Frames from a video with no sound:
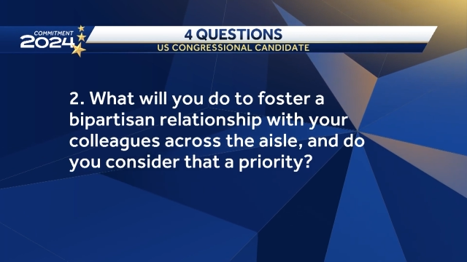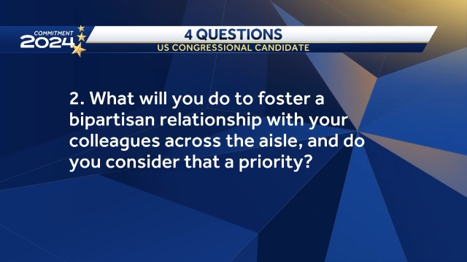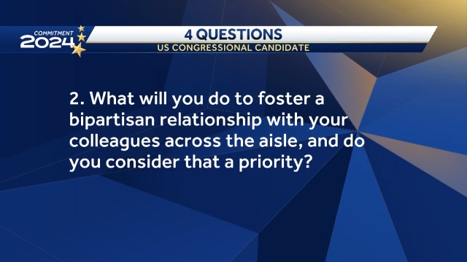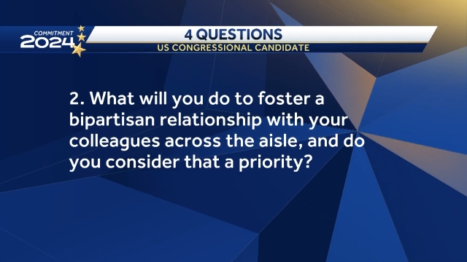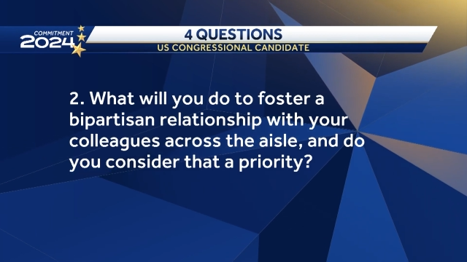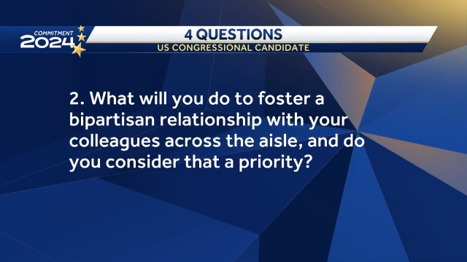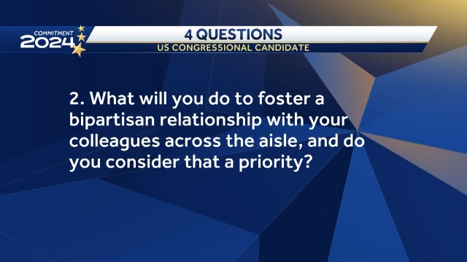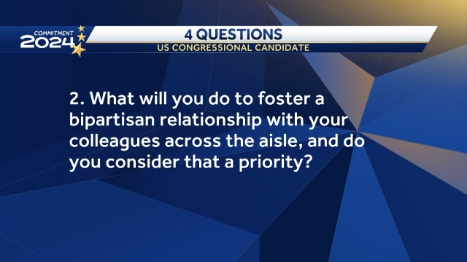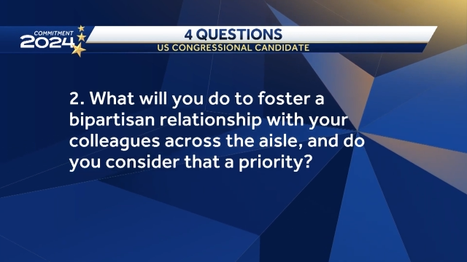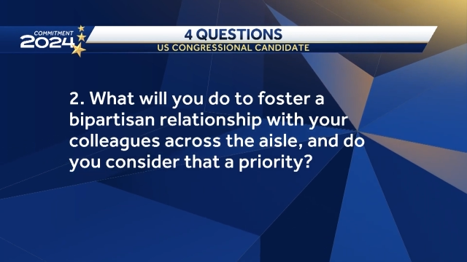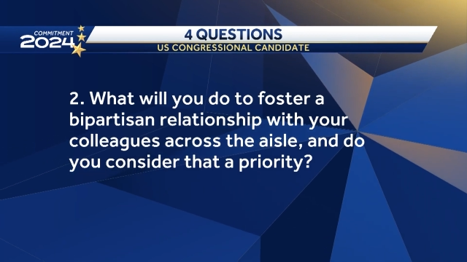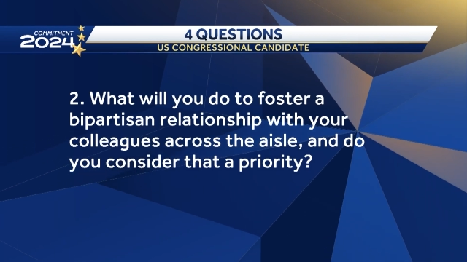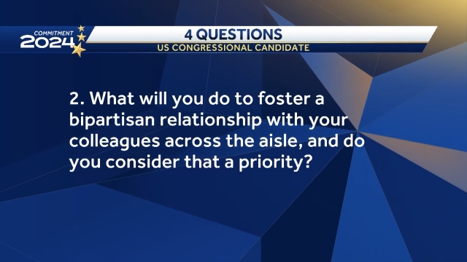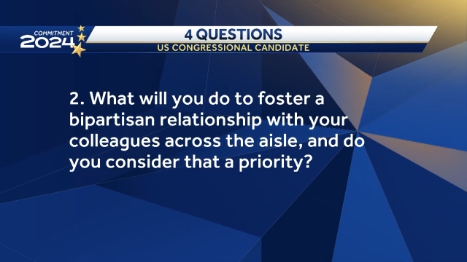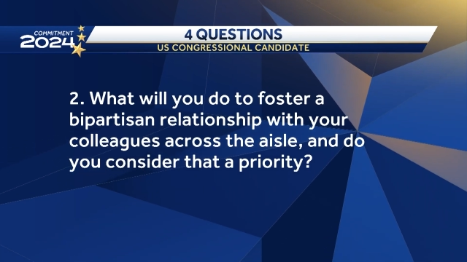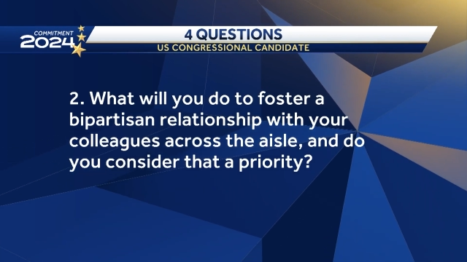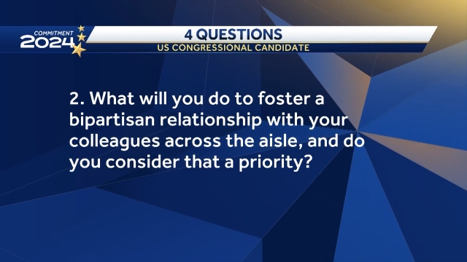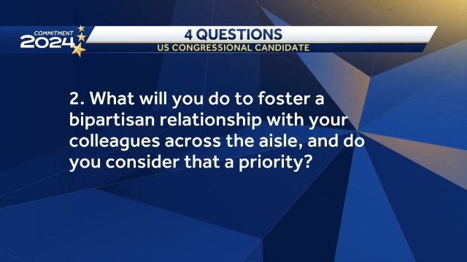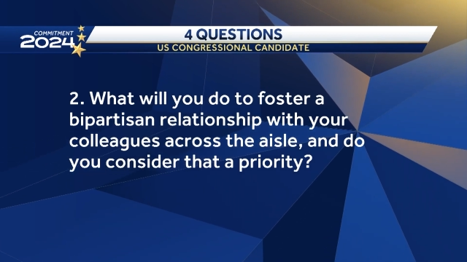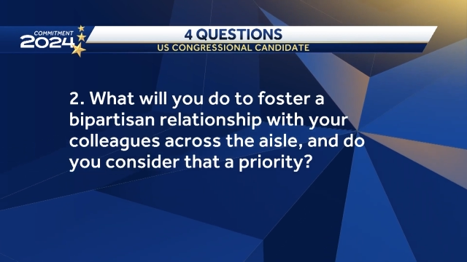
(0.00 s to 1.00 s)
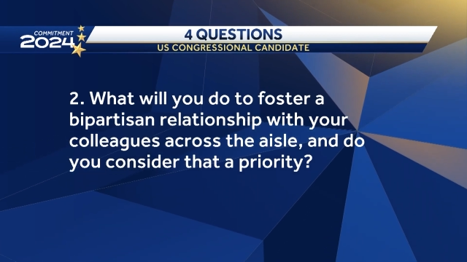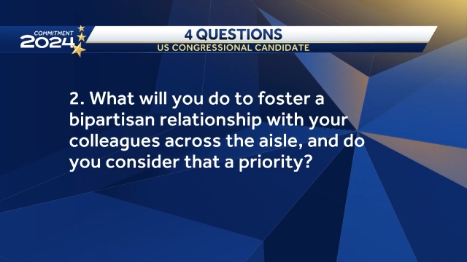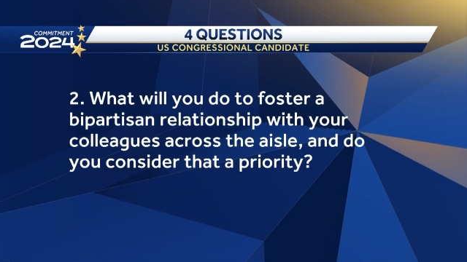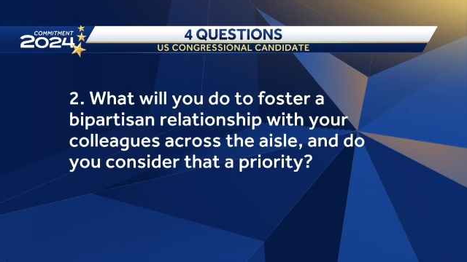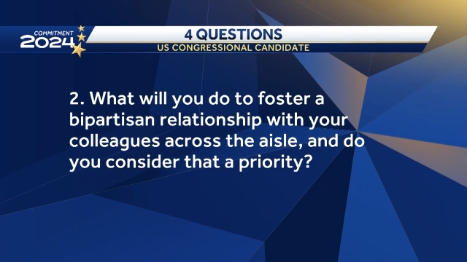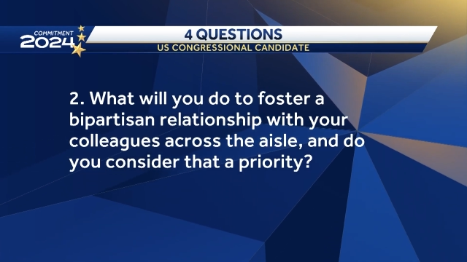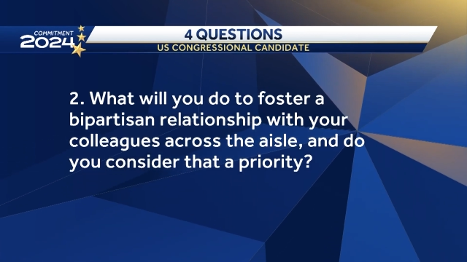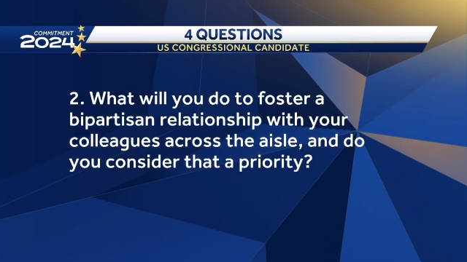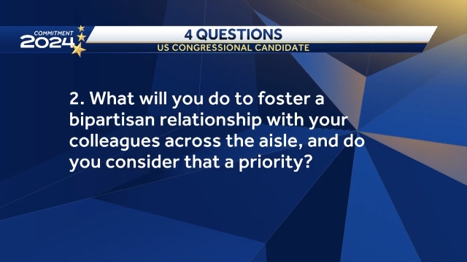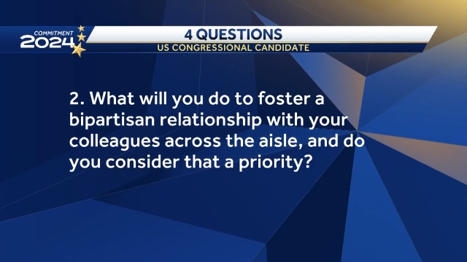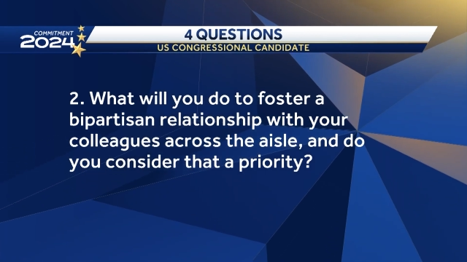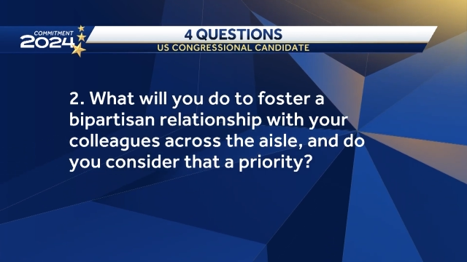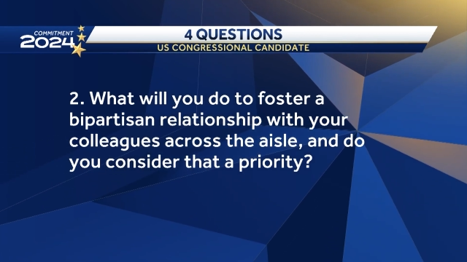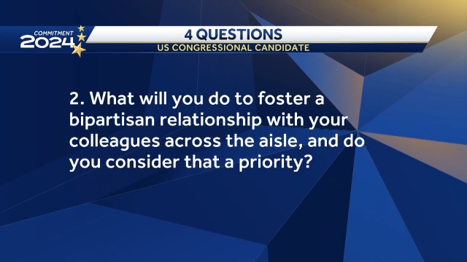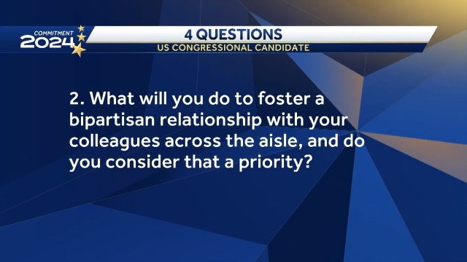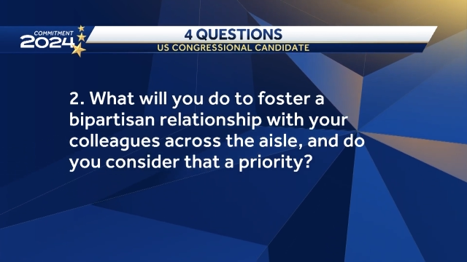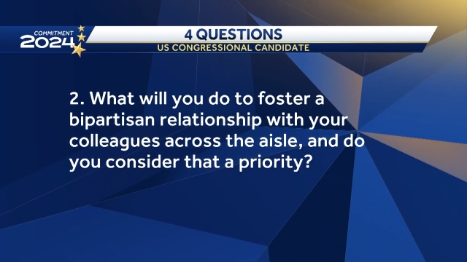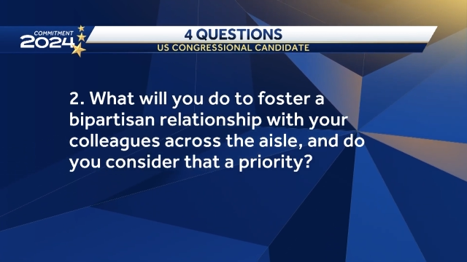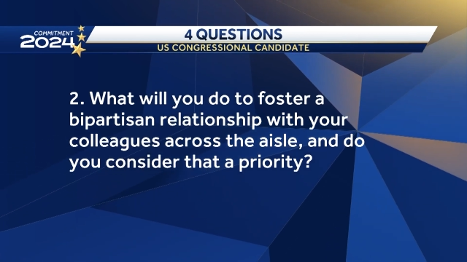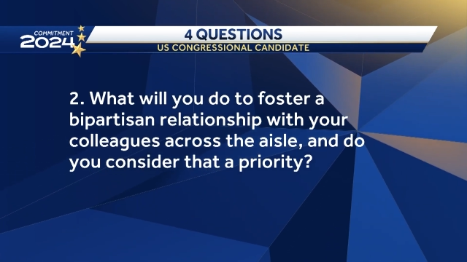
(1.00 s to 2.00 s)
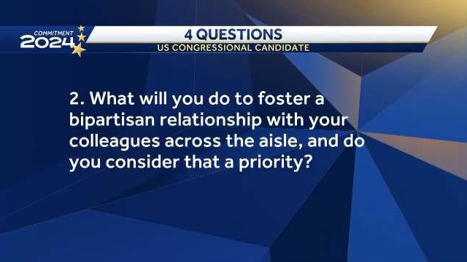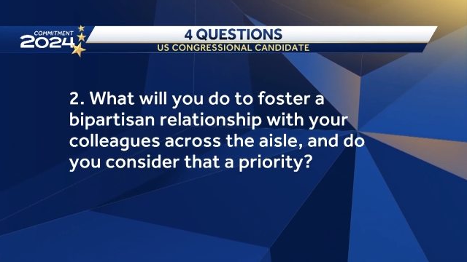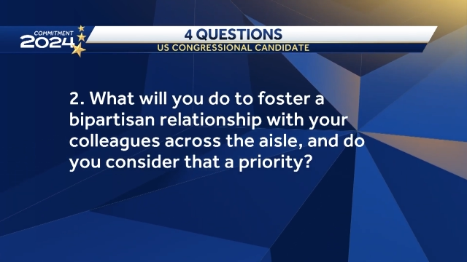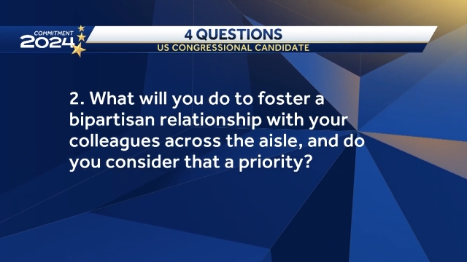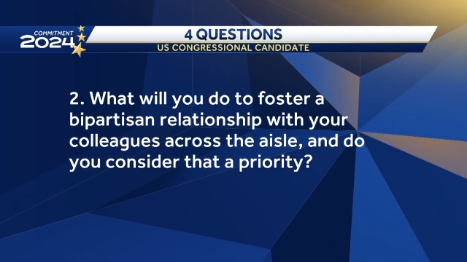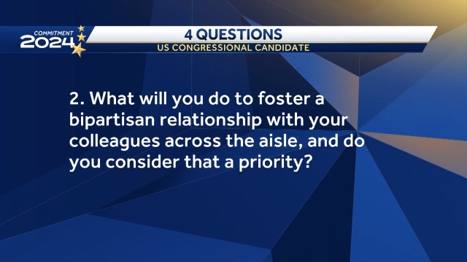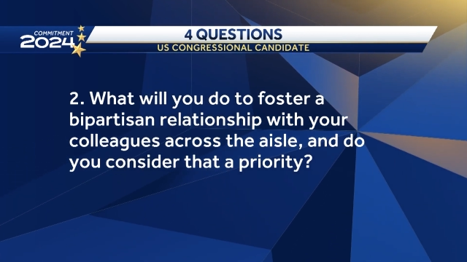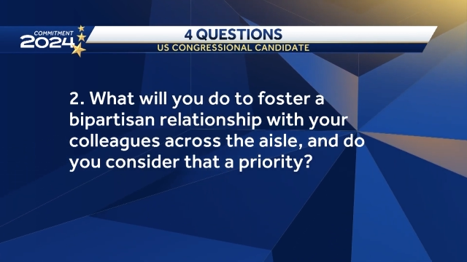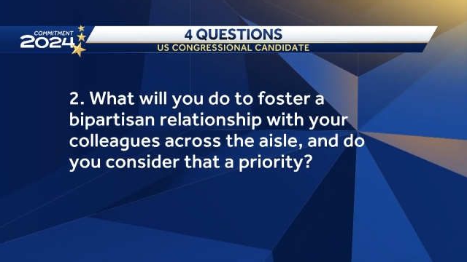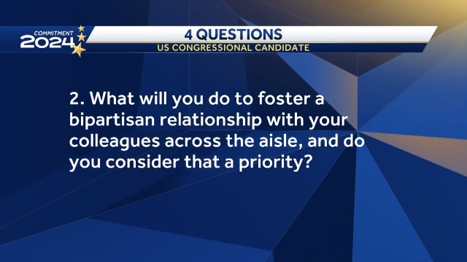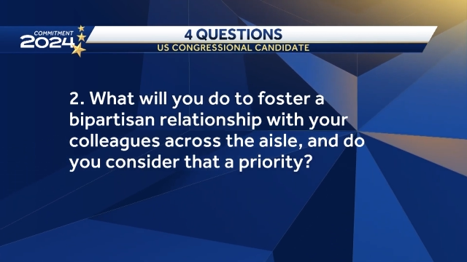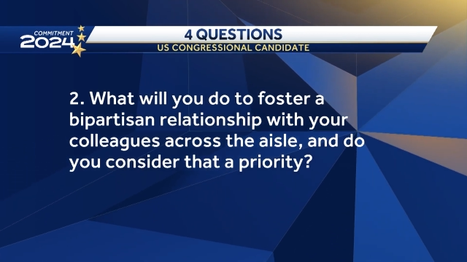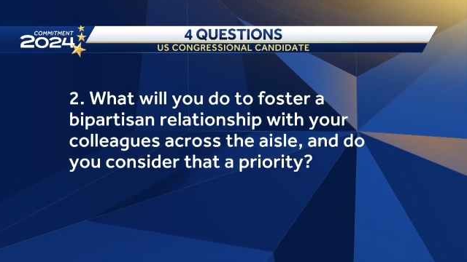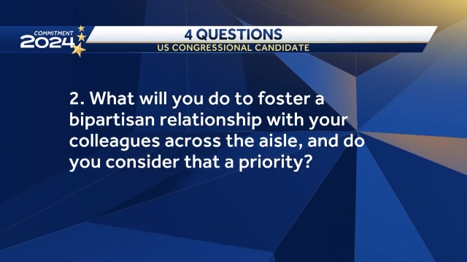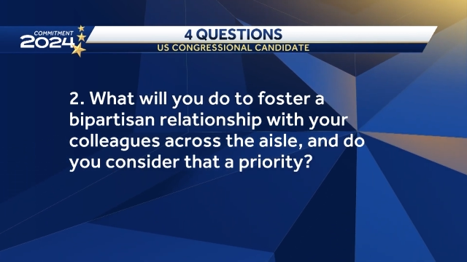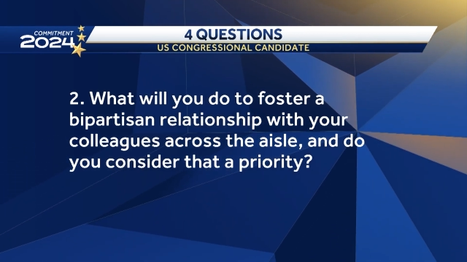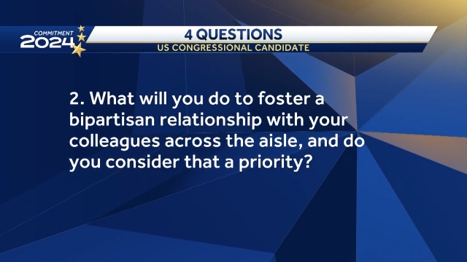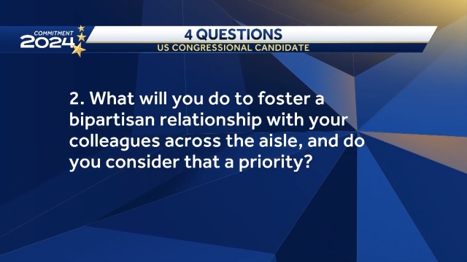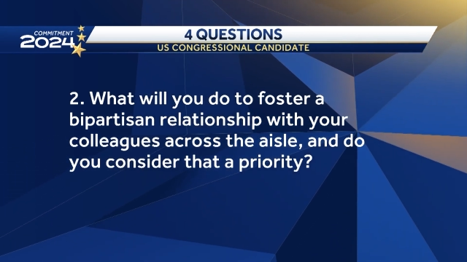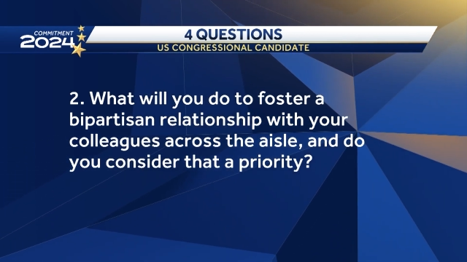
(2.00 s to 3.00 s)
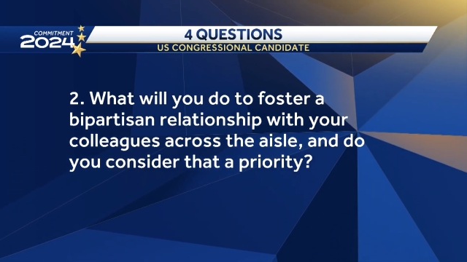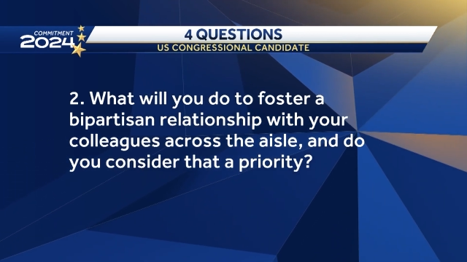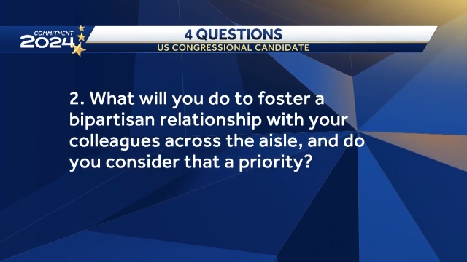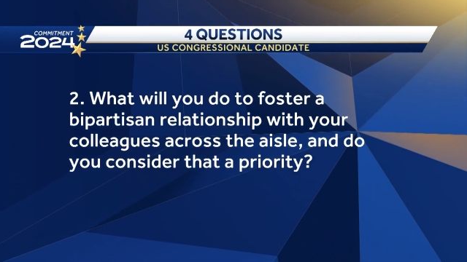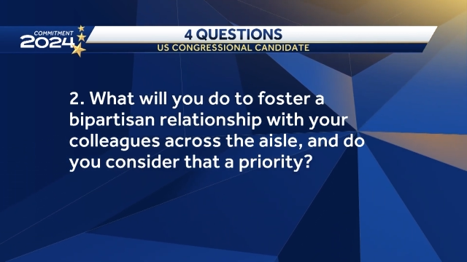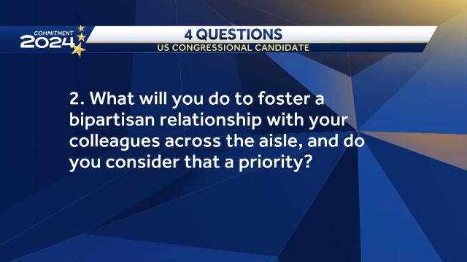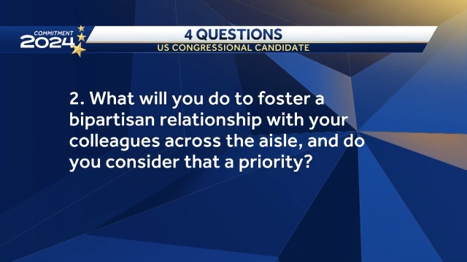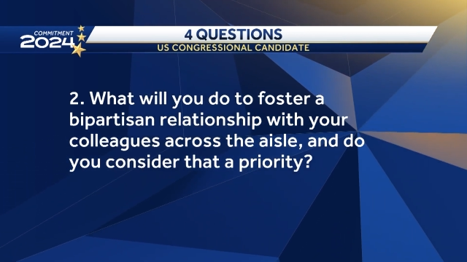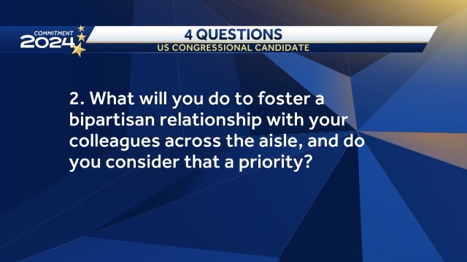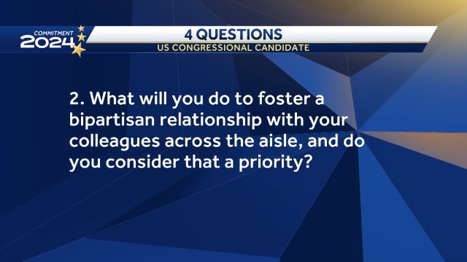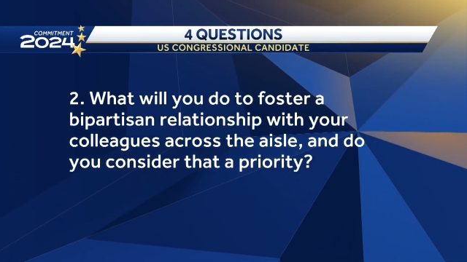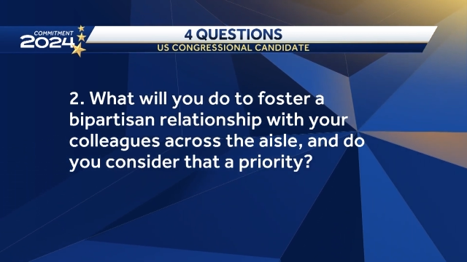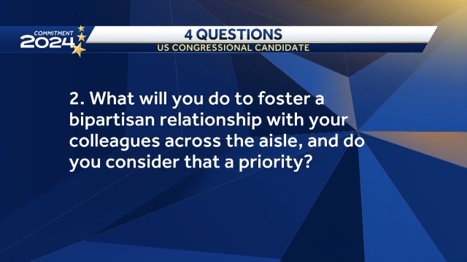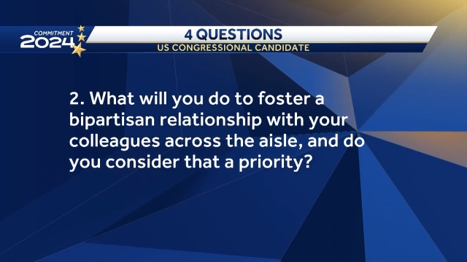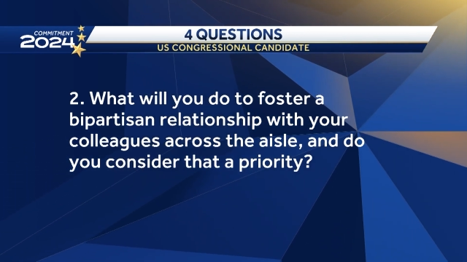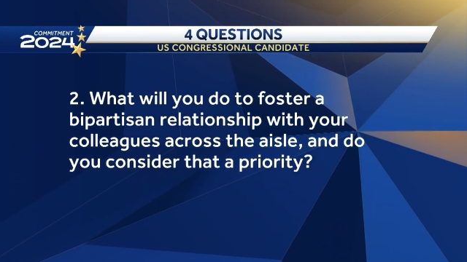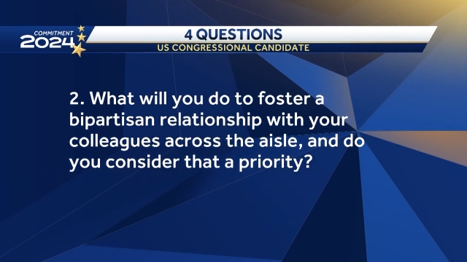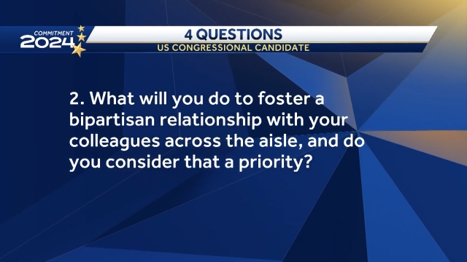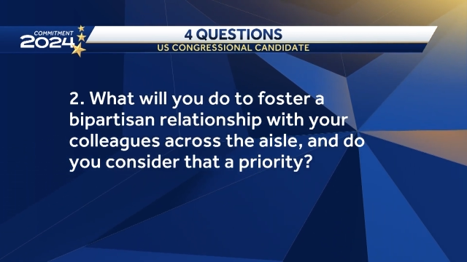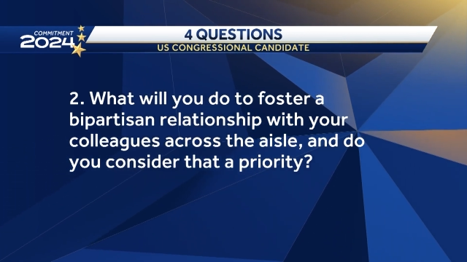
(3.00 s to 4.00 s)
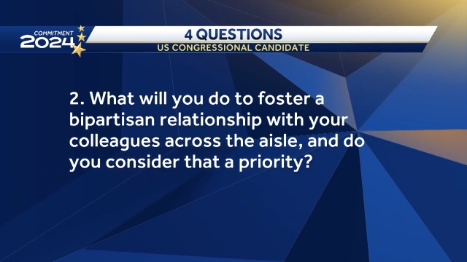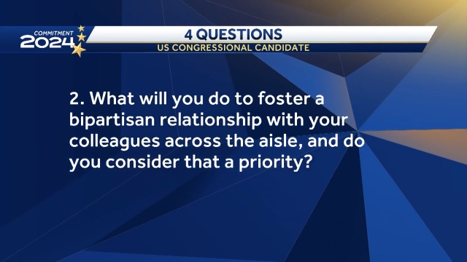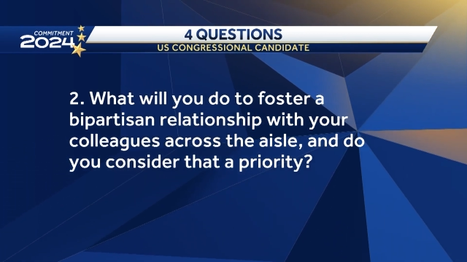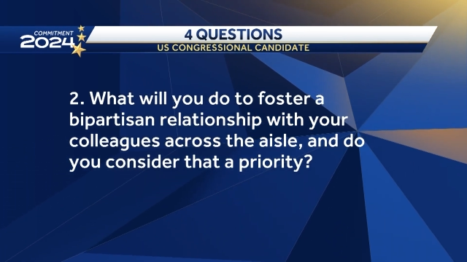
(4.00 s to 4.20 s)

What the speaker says: [unreadable: no face in view]